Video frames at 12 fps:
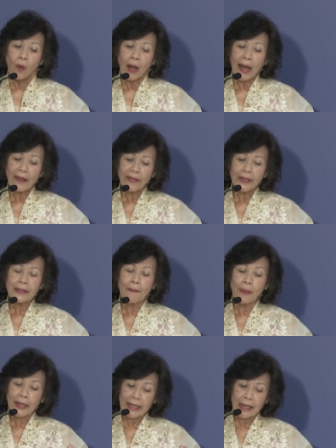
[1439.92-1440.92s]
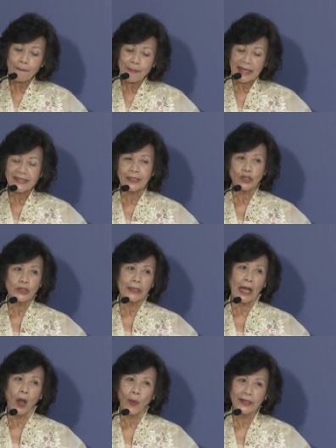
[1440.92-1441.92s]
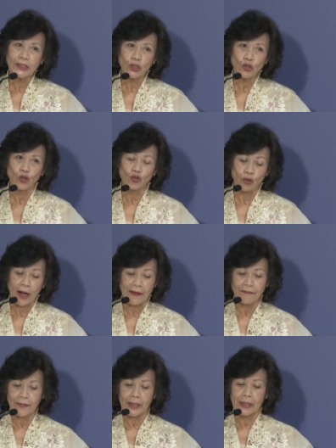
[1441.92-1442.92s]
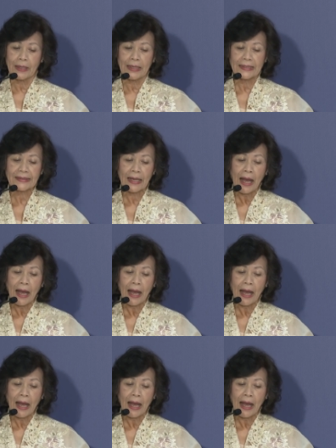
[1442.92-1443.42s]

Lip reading: I think the key message that I wanted to drive here is